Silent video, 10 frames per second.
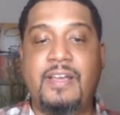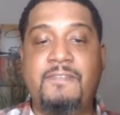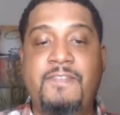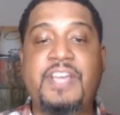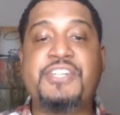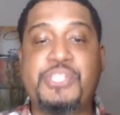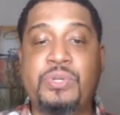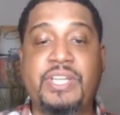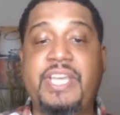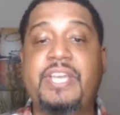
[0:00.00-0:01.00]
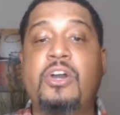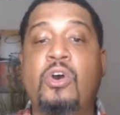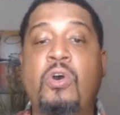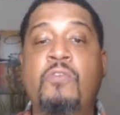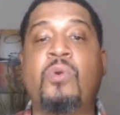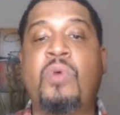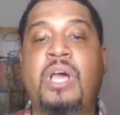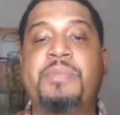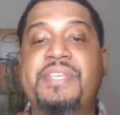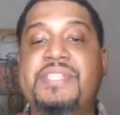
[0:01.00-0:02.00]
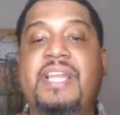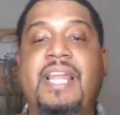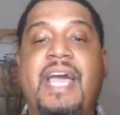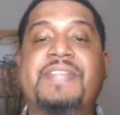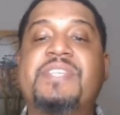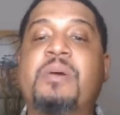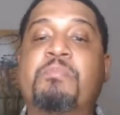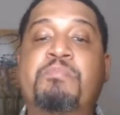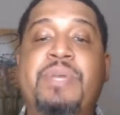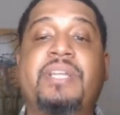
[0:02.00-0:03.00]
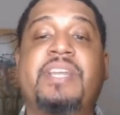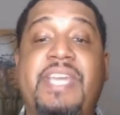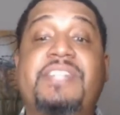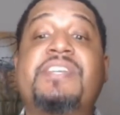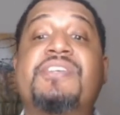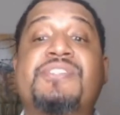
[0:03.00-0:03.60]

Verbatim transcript: eventually overwhelmed his client's ability to